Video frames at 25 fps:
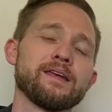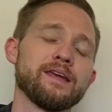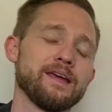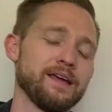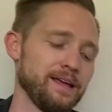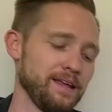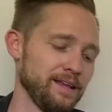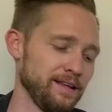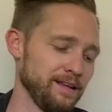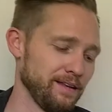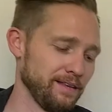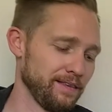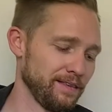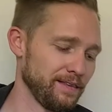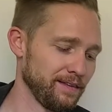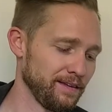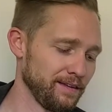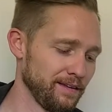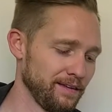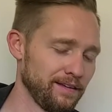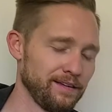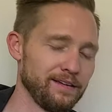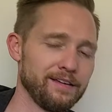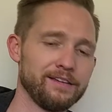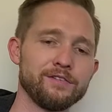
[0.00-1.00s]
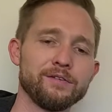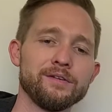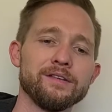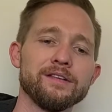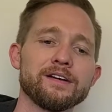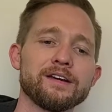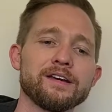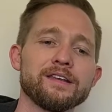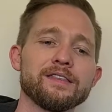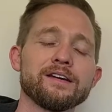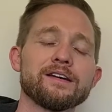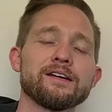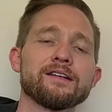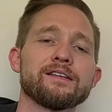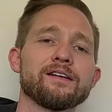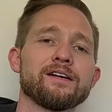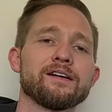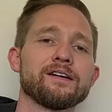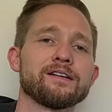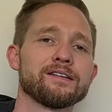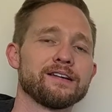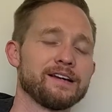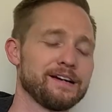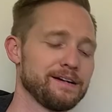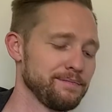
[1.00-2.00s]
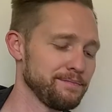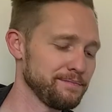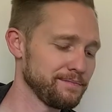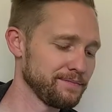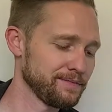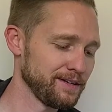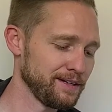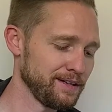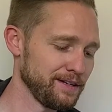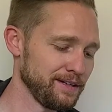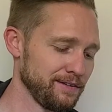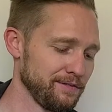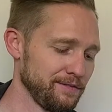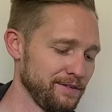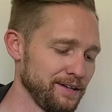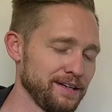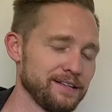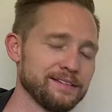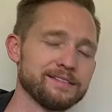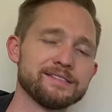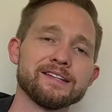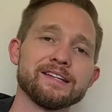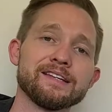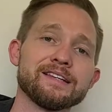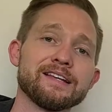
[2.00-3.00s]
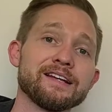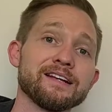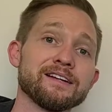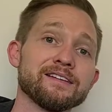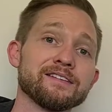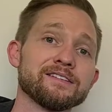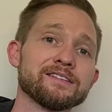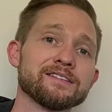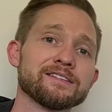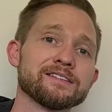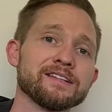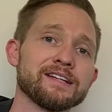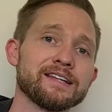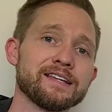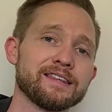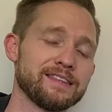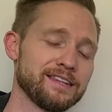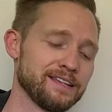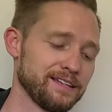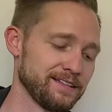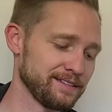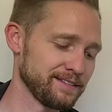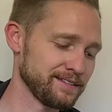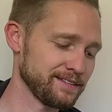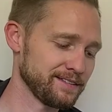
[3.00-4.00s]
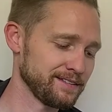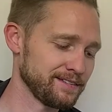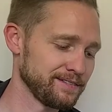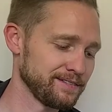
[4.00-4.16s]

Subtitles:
And so we look at the guitar tab, we can see that it looks like this.